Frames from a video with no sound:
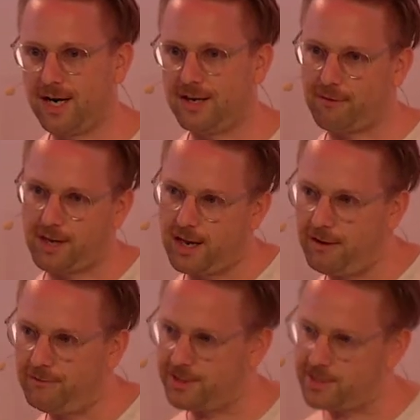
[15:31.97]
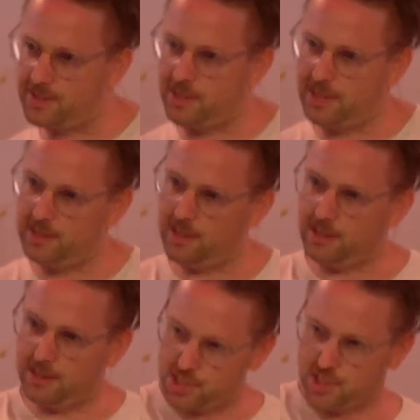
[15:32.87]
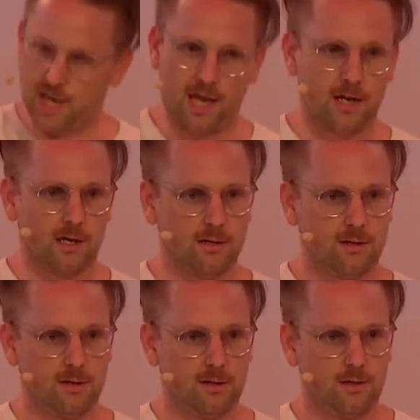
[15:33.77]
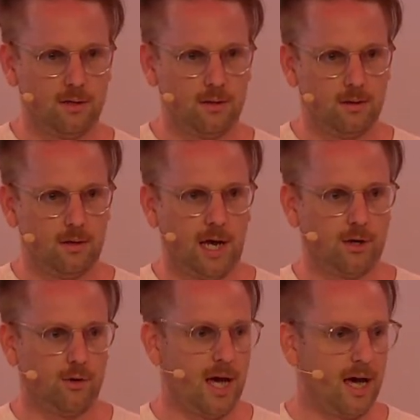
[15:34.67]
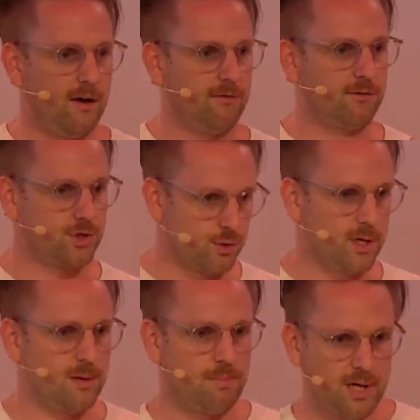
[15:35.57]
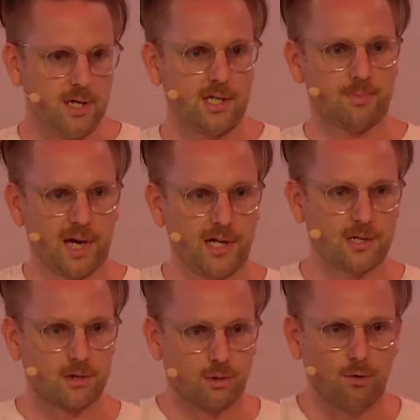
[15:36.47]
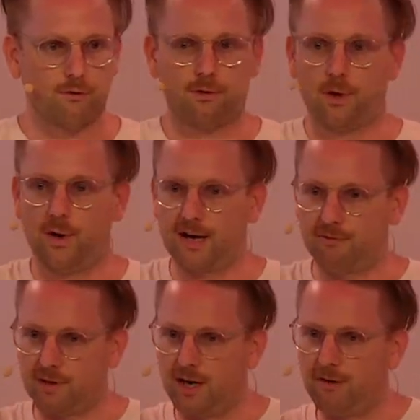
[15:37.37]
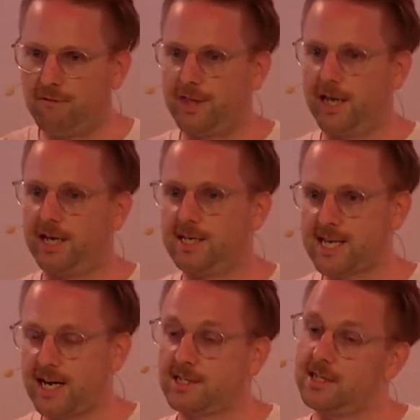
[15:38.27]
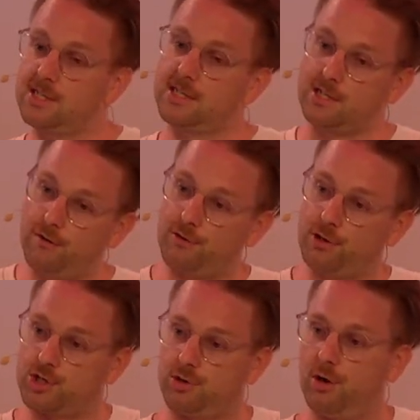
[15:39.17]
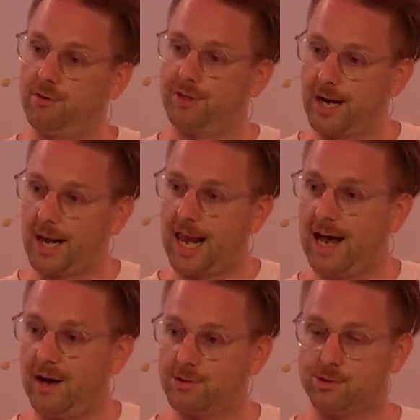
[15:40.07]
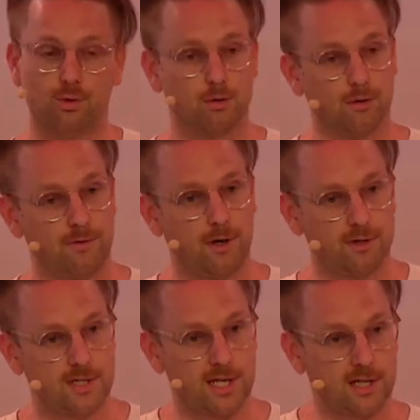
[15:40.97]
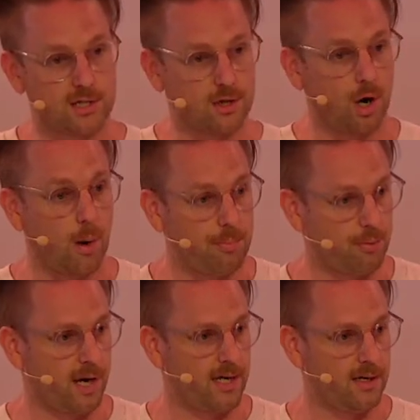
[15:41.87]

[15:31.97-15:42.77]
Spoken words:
If love is the initiator and you have joy, peace, patience all flow out of love, then it is actually self-control that allows all of those things to operate